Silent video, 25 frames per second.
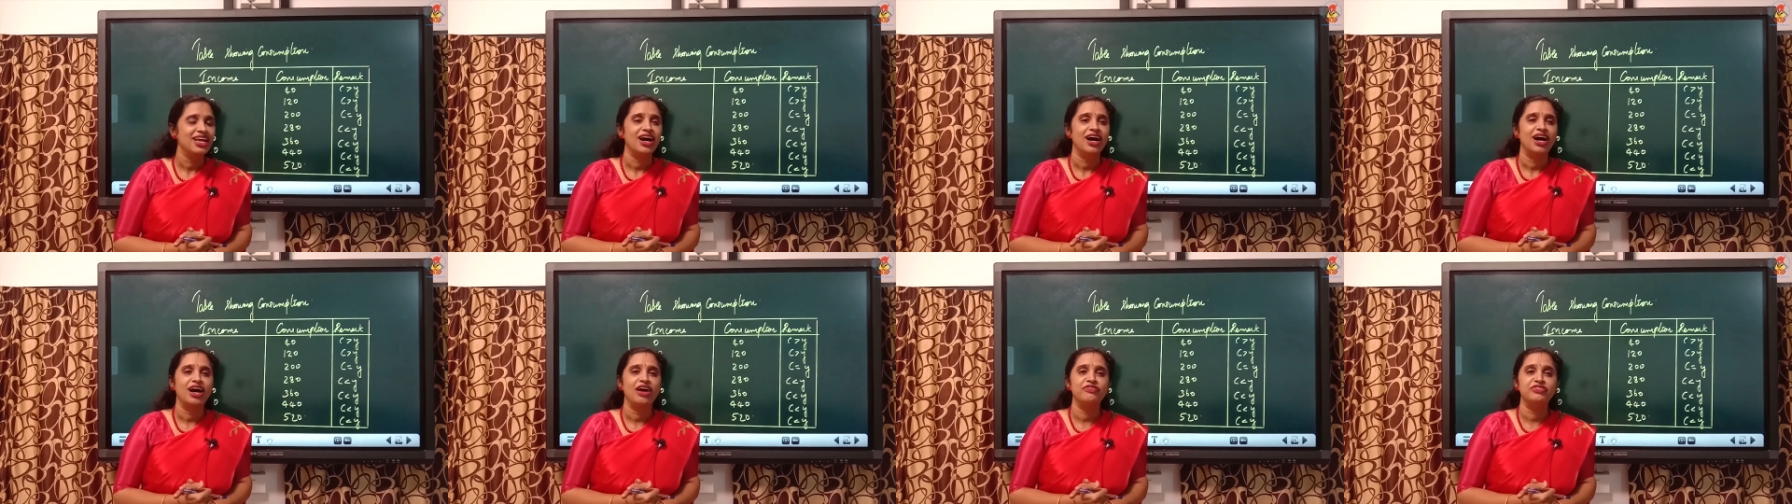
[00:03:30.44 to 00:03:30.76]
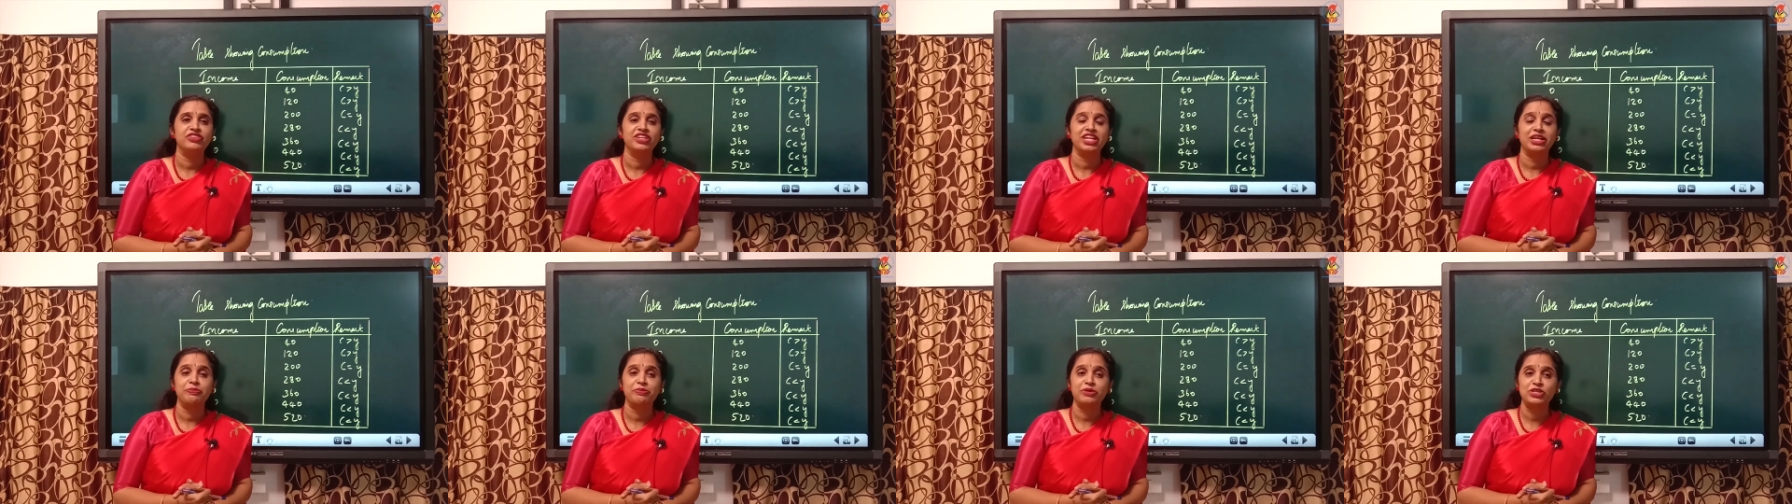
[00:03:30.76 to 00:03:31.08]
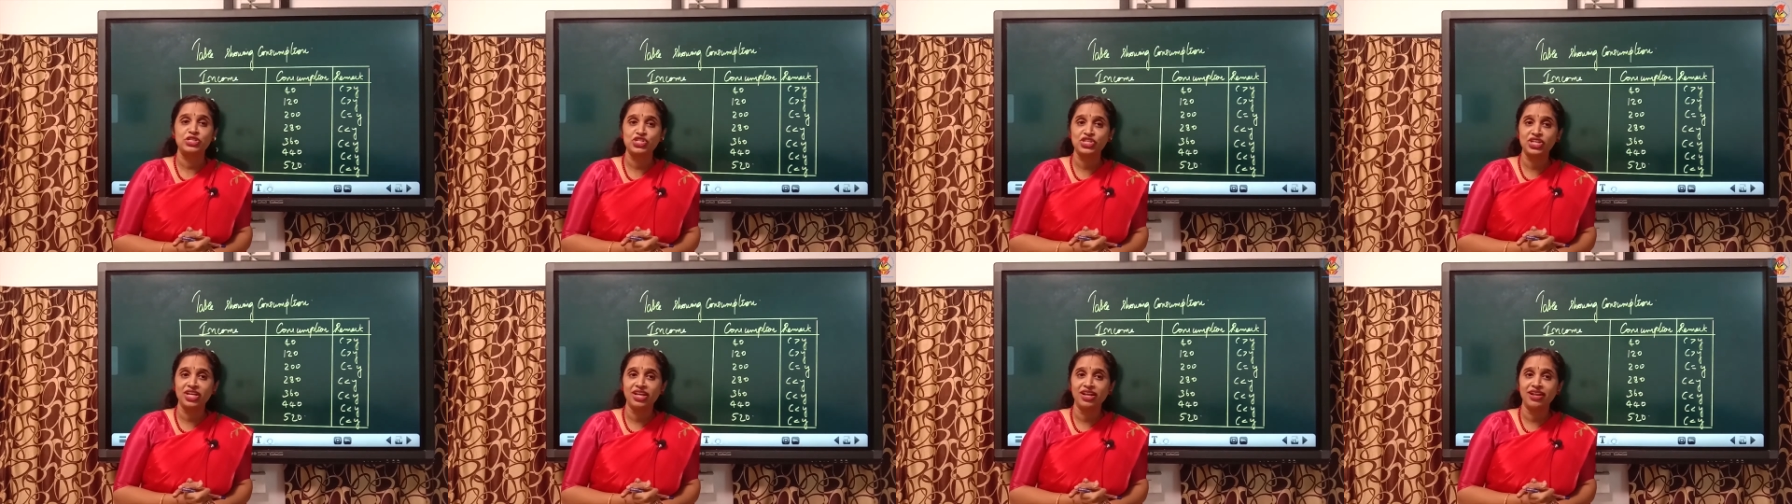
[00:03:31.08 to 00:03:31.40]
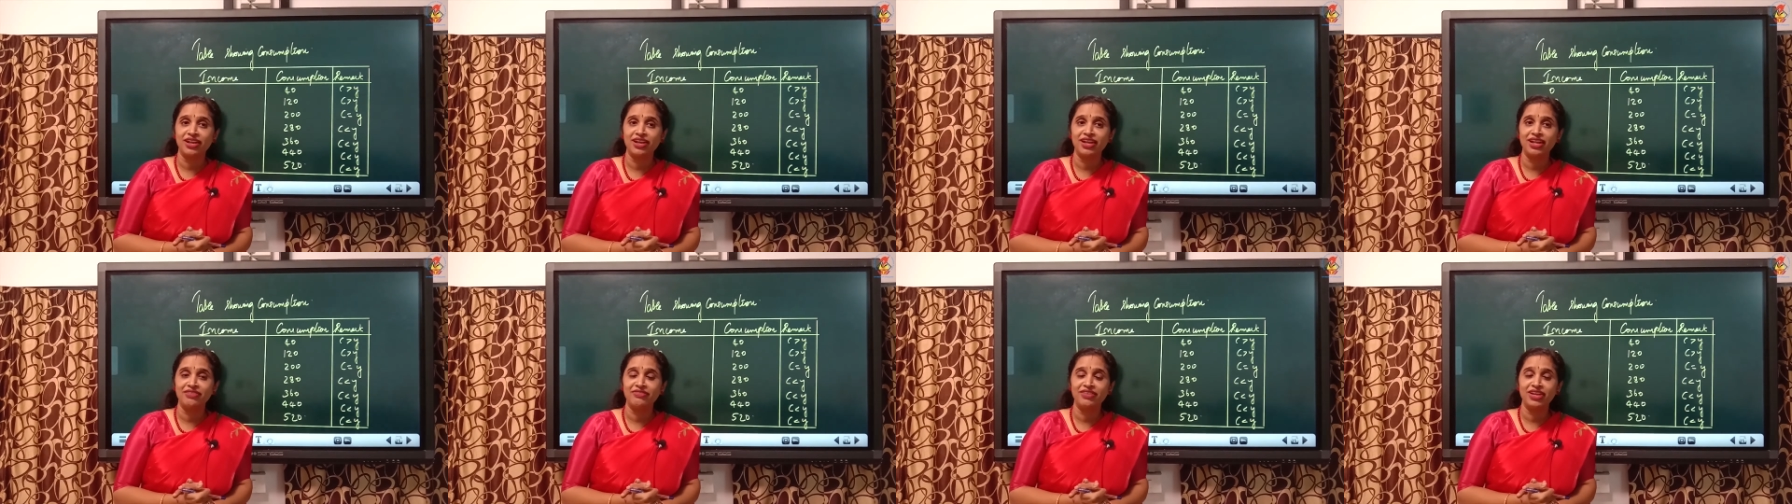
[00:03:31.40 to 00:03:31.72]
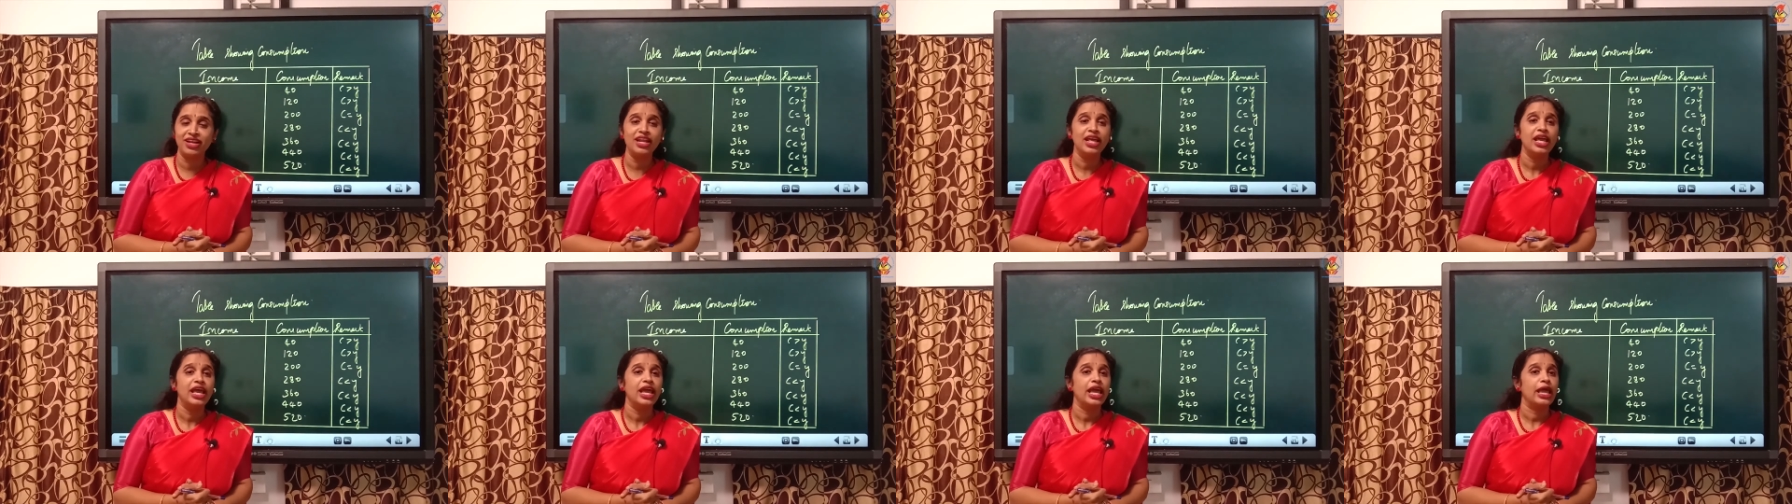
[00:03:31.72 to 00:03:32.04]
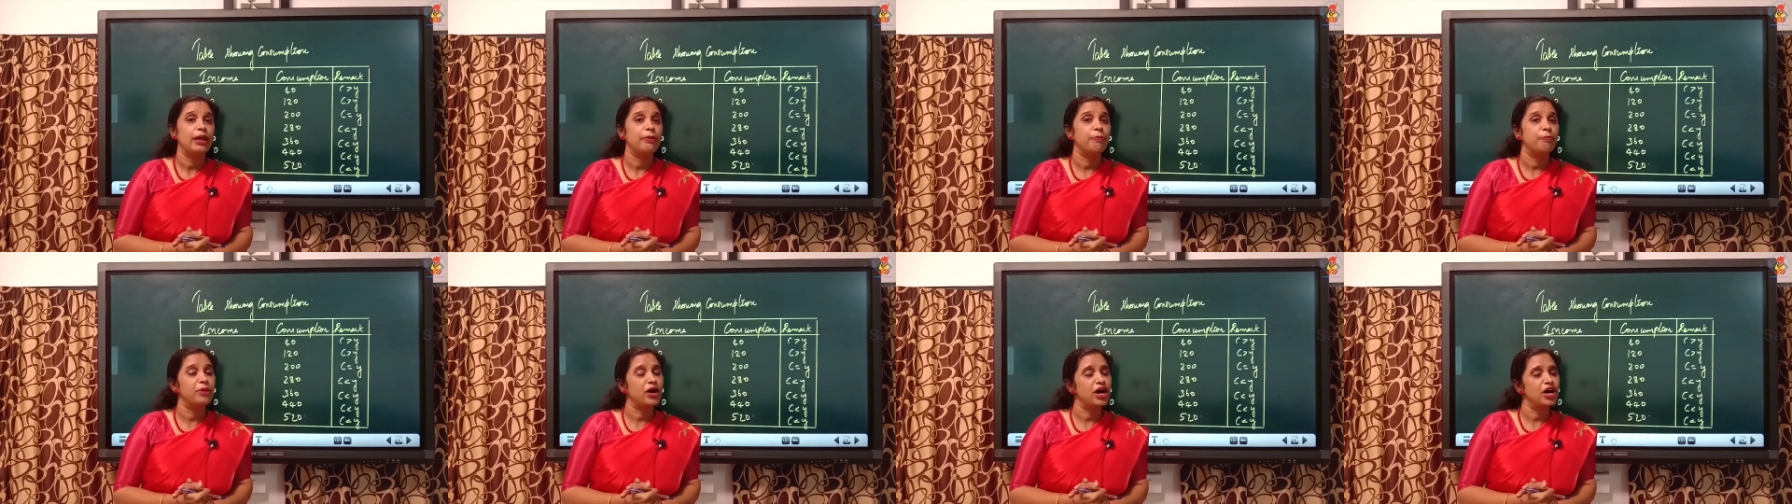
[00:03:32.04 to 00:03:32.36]
After a particular level,
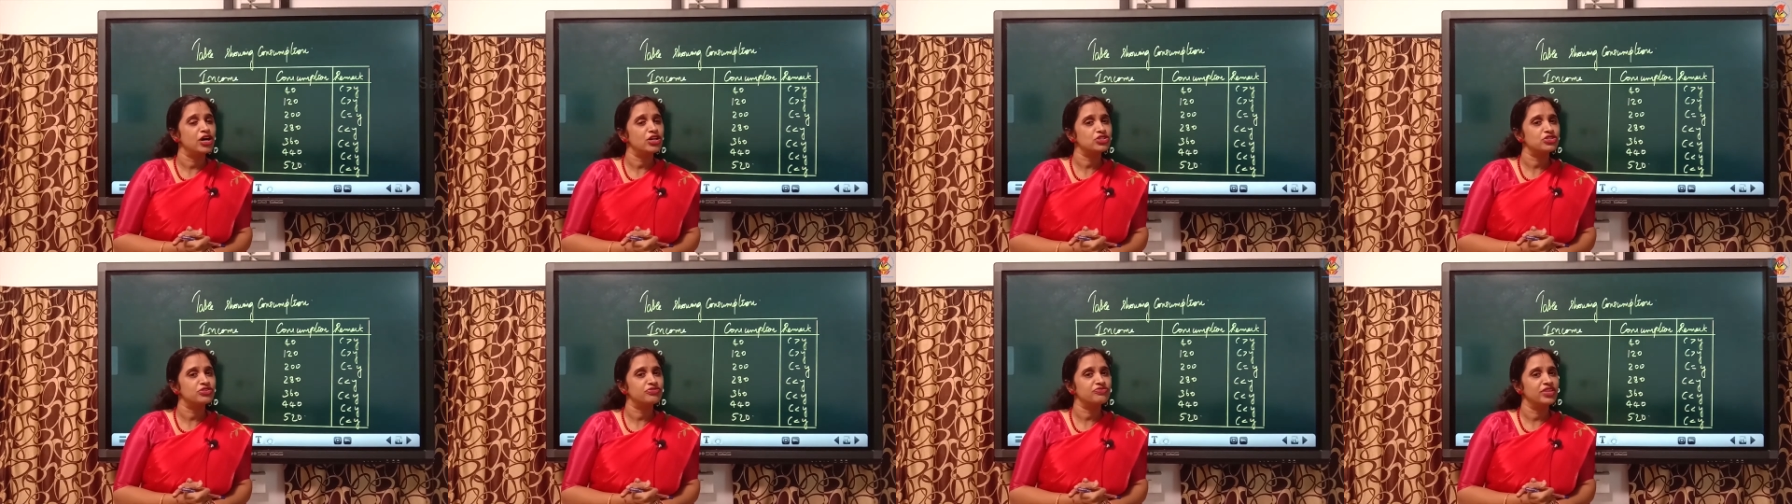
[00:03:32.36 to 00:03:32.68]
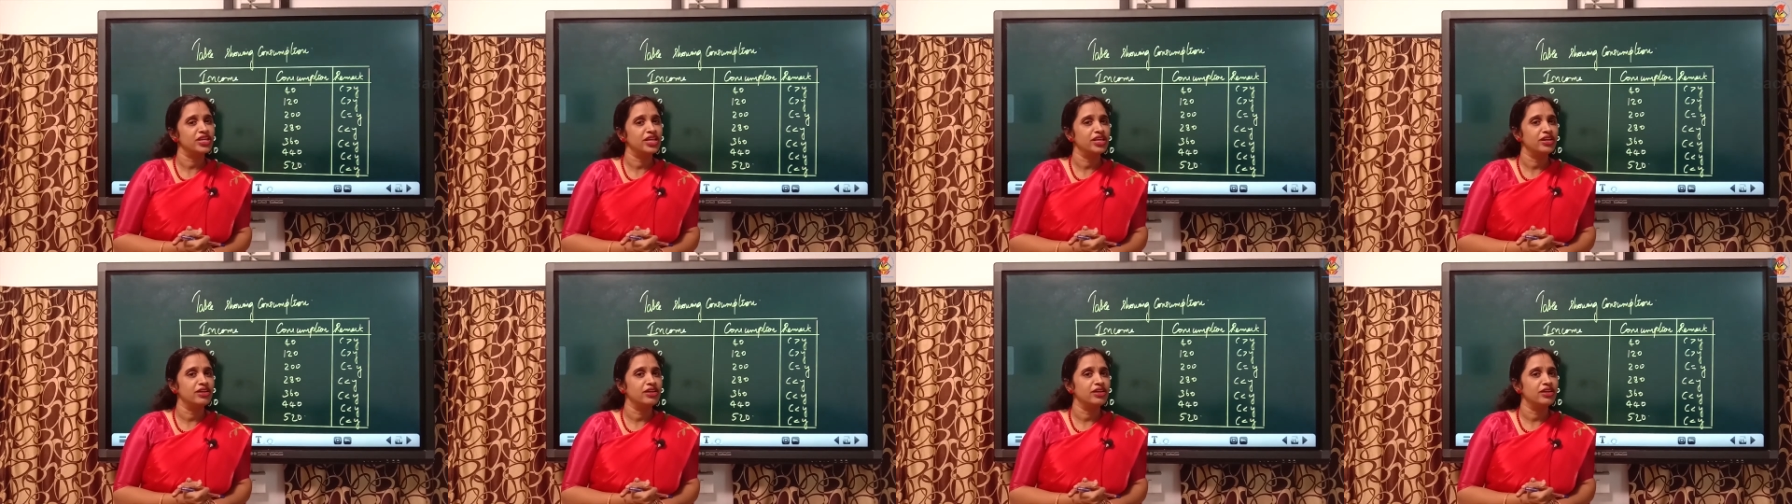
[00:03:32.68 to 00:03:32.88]
a part of the